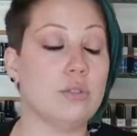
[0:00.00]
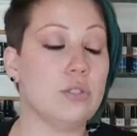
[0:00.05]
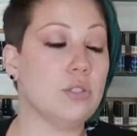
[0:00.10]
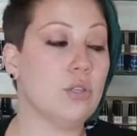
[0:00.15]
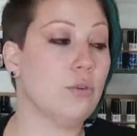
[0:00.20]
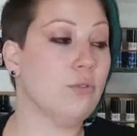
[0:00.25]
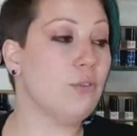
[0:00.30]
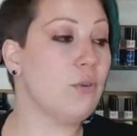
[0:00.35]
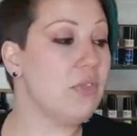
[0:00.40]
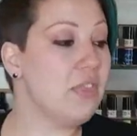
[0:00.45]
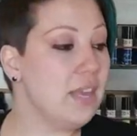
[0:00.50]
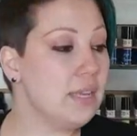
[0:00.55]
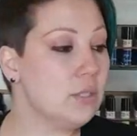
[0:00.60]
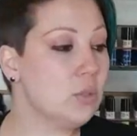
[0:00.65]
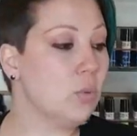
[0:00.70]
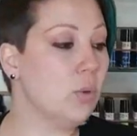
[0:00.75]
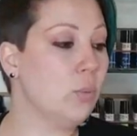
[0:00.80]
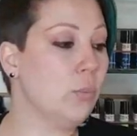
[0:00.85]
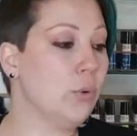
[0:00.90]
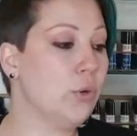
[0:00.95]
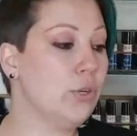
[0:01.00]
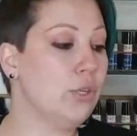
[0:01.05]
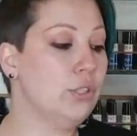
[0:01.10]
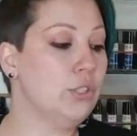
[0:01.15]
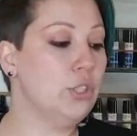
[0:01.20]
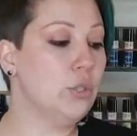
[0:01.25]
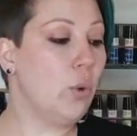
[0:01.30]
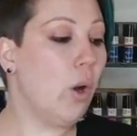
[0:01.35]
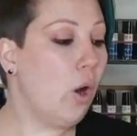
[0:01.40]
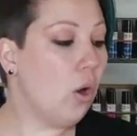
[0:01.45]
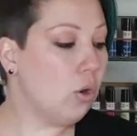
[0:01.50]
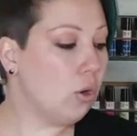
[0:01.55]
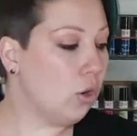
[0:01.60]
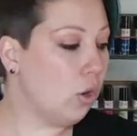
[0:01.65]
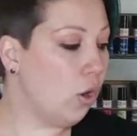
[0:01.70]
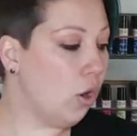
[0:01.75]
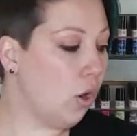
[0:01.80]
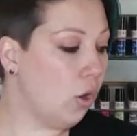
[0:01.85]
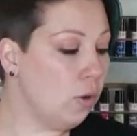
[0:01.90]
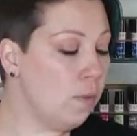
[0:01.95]
So for this one, we're going to do
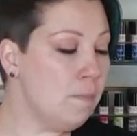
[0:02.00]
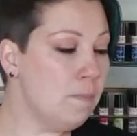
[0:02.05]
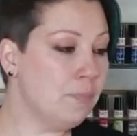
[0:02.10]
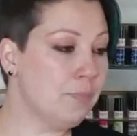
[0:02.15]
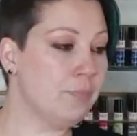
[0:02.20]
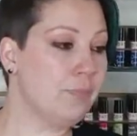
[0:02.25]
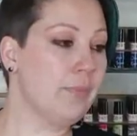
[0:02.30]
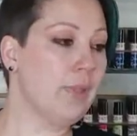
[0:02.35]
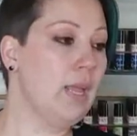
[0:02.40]
alcohol.